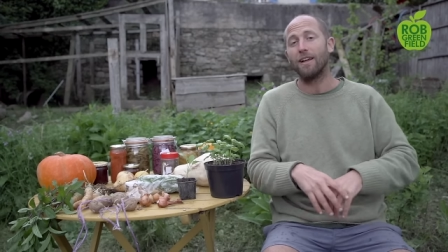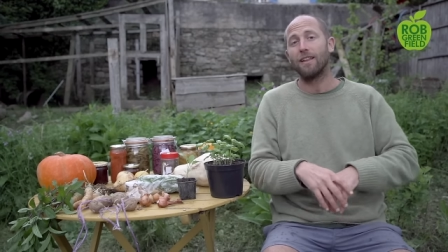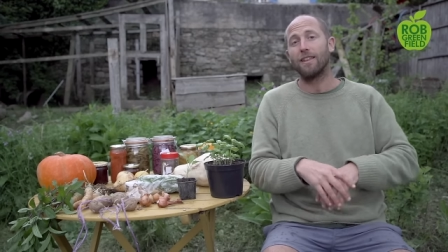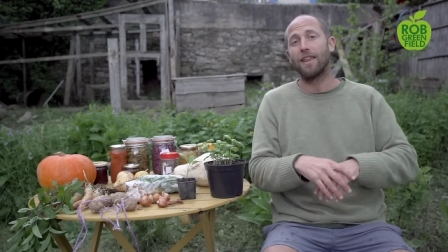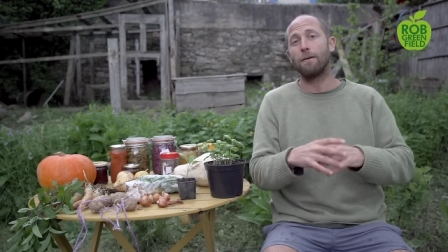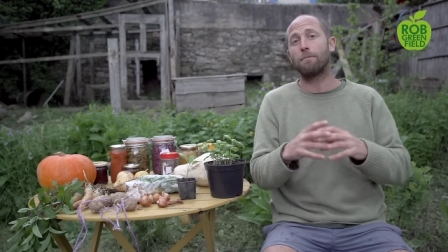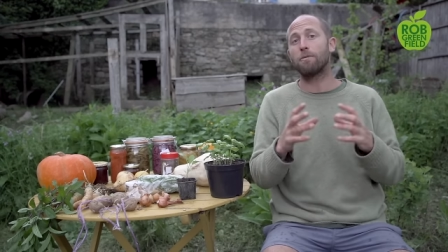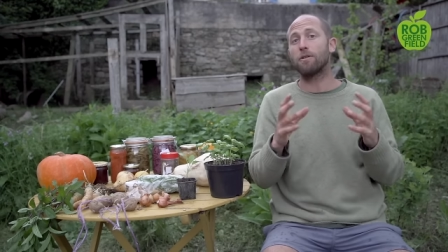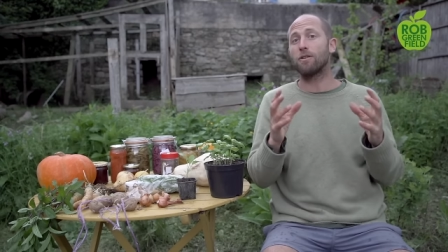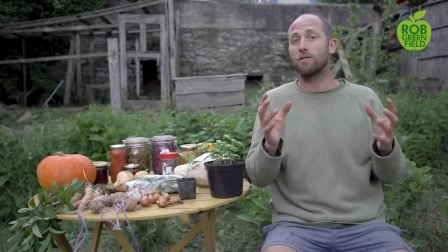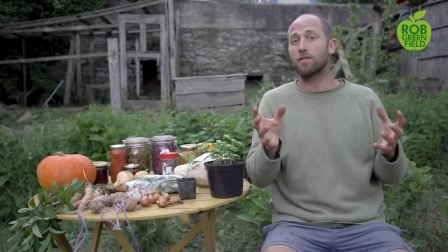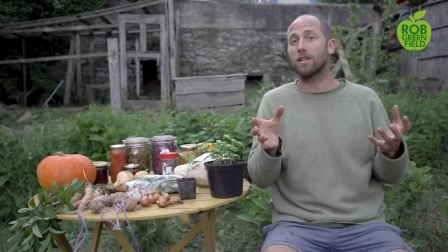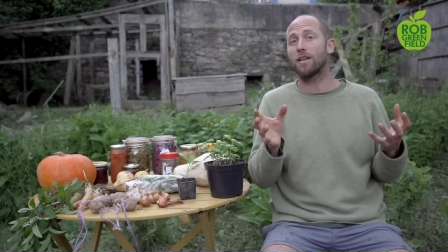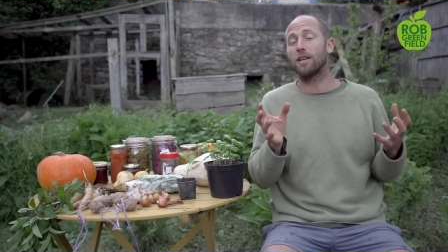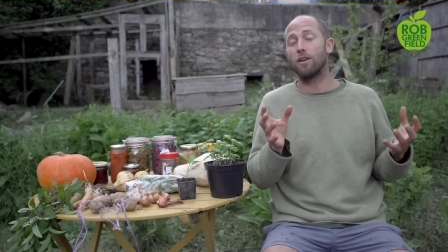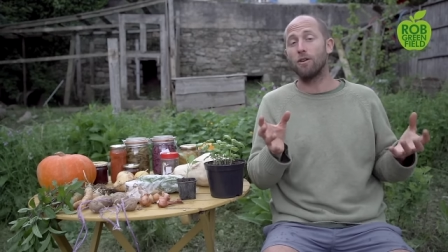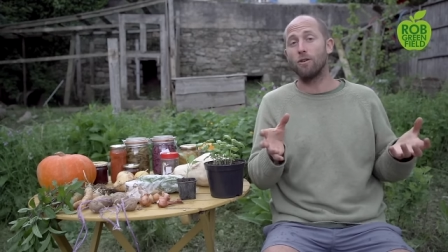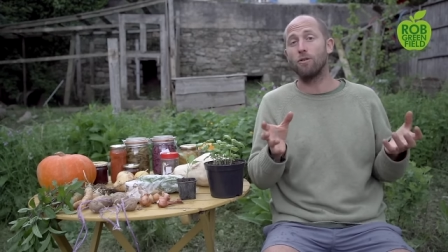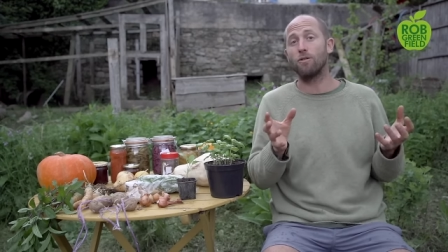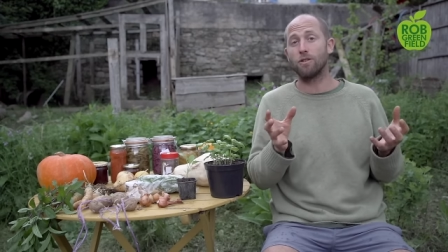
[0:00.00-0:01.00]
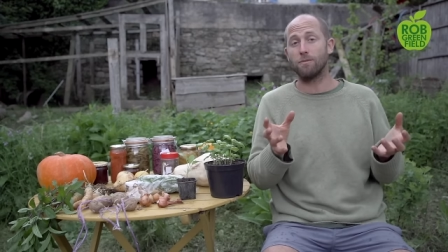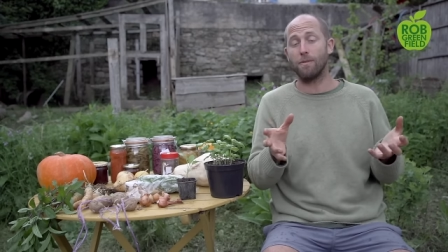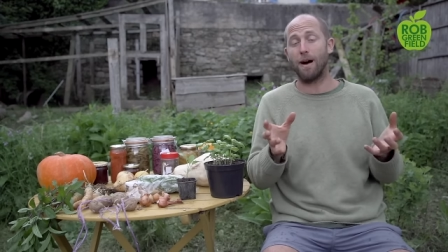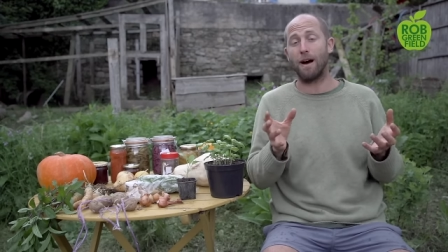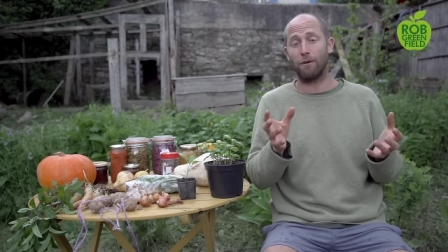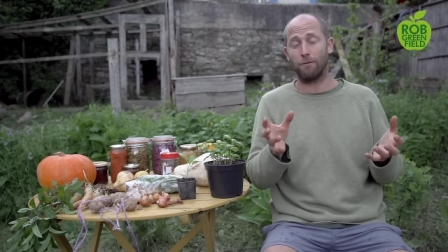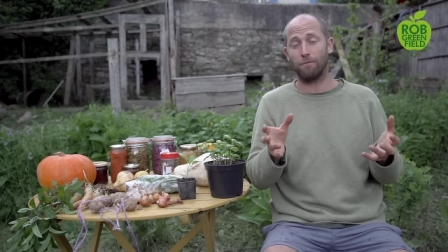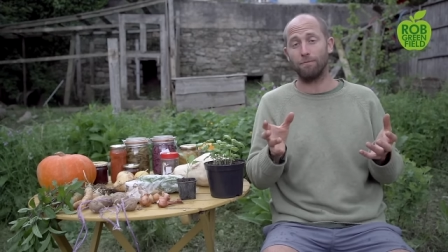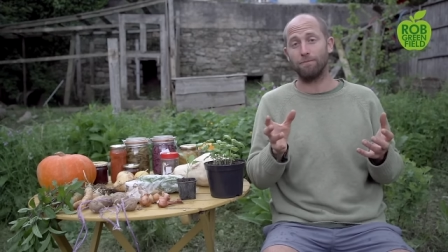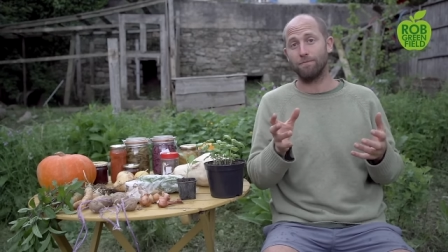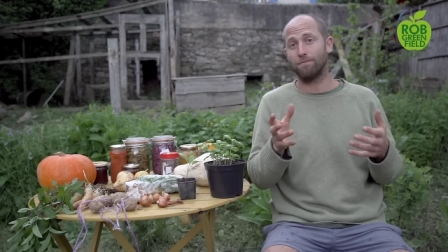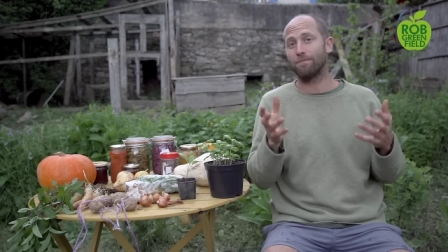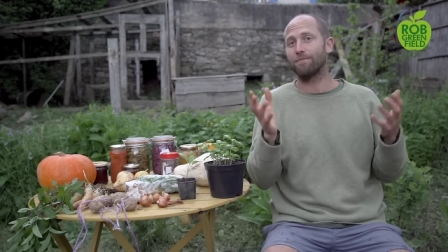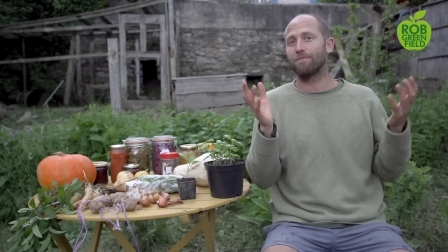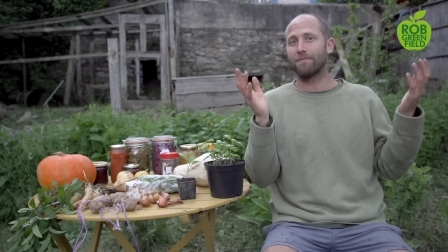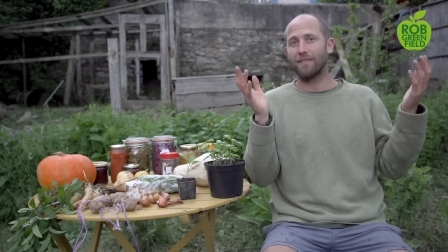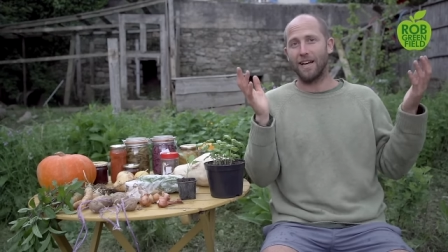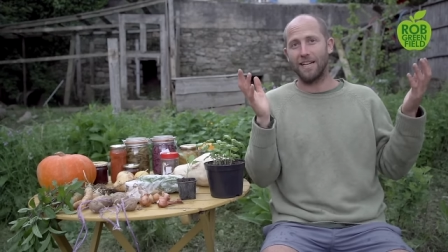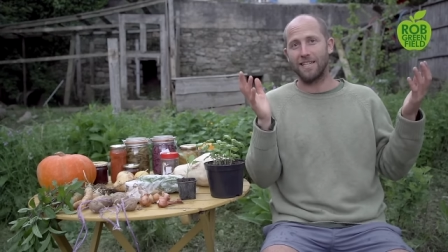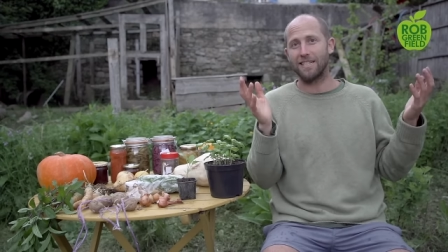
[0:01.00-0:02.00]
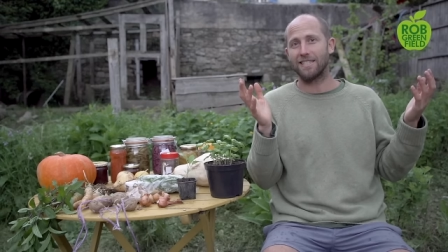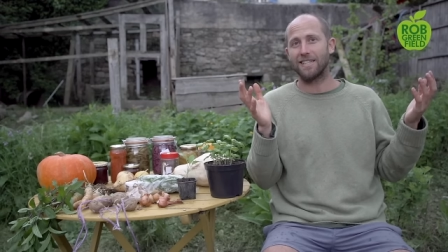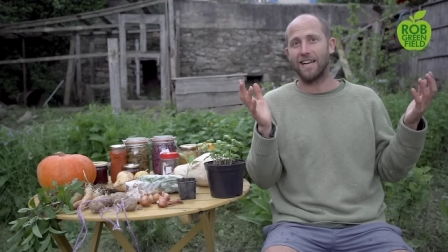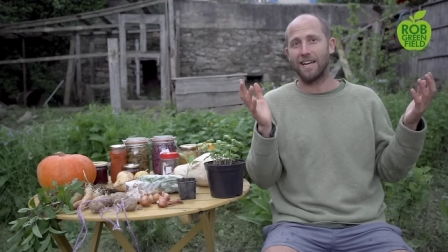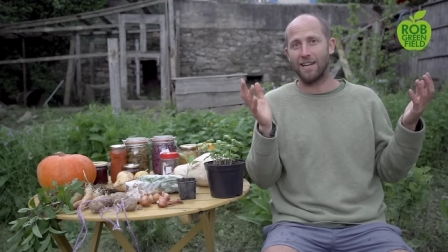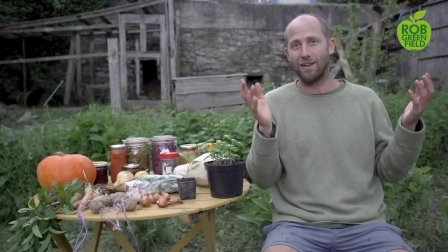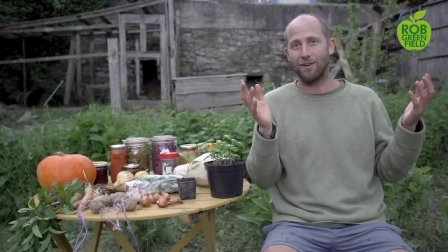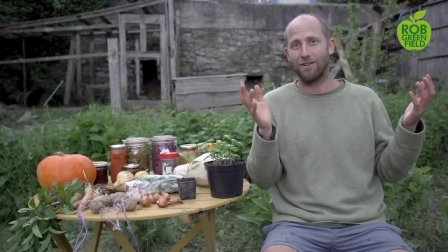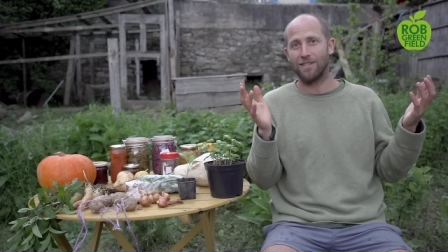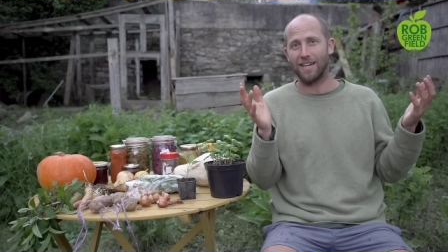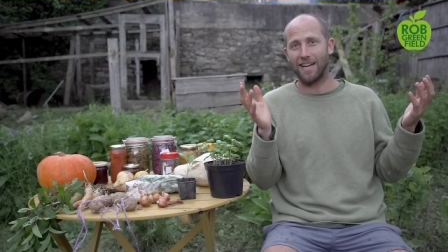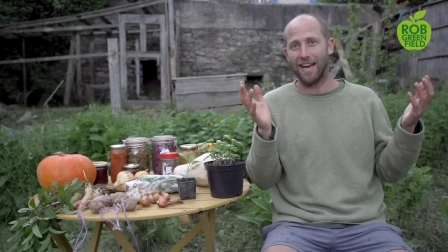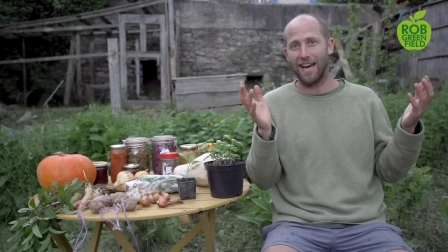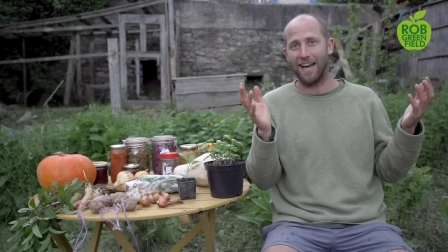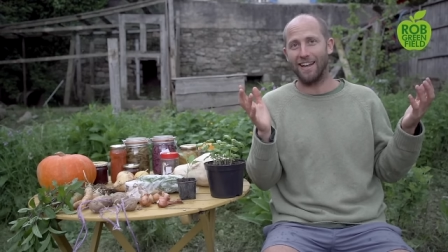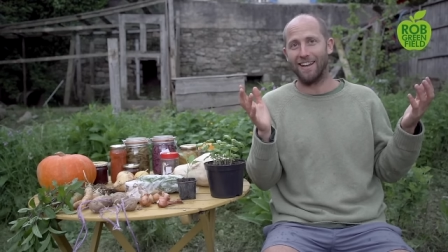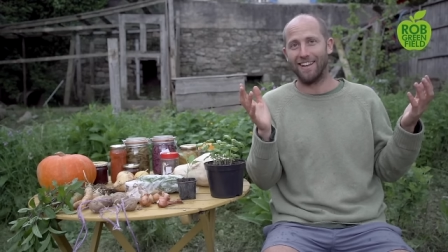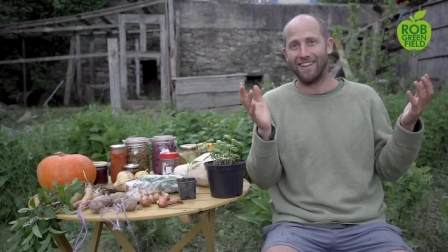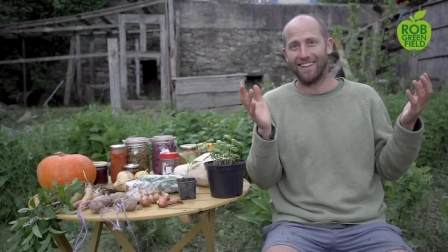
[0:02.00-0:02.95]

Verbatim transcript: They produce a huge amount, I just said huge again,